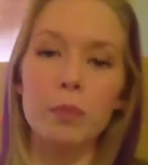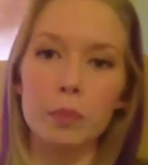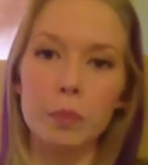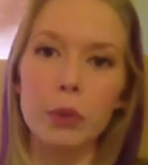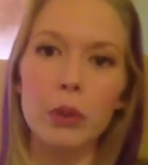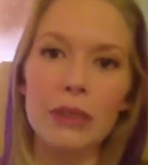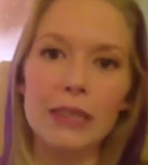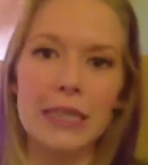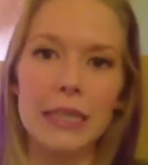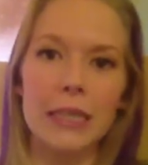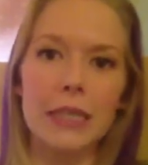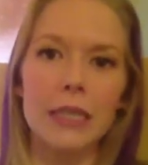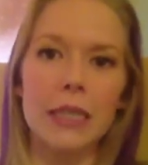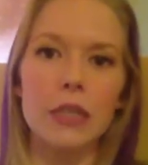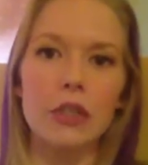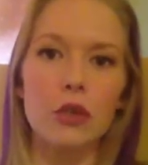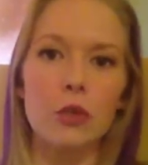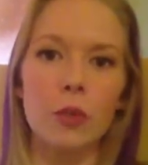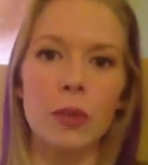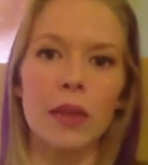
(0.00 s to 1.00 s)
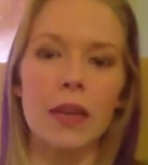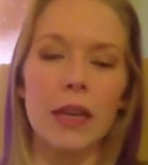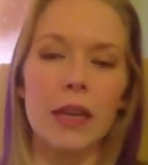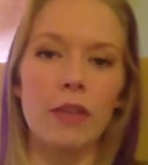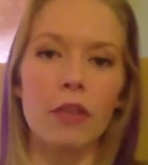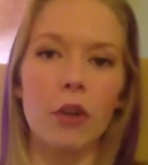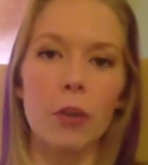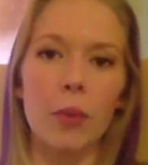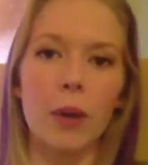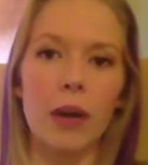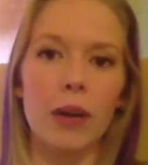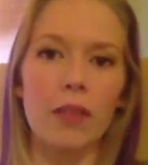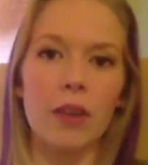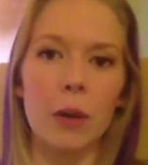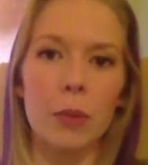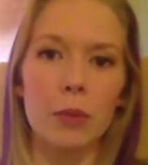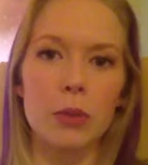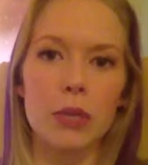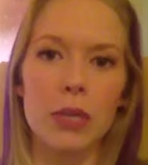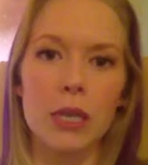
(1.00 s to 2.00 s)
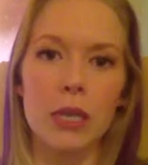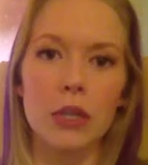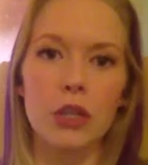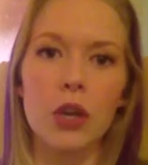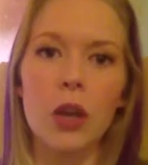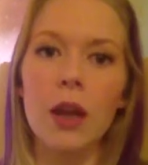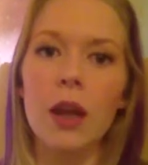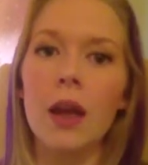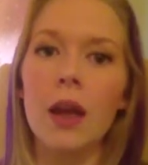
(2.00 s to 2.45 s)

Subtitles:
percentage when they give you body fat percentage.